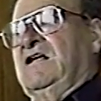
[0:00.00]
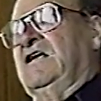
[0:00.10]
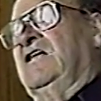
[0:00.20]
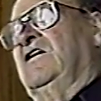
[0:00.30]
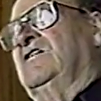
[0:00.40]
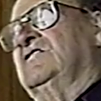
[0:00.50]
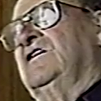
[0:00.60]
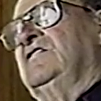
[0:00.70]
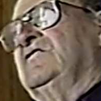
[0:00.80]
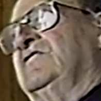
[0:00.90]
And I'll
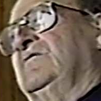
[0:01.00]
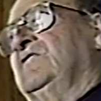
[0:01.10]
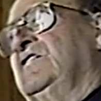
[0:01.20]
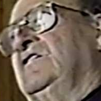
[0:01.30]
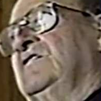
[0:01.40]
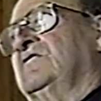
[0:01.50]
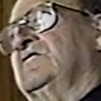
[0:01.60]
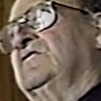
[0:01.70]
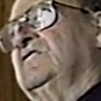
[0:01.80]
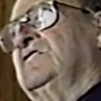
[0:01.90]
tell you something
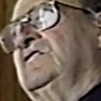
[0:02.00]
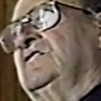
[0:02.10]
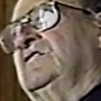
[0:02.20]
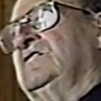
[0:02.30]
else. And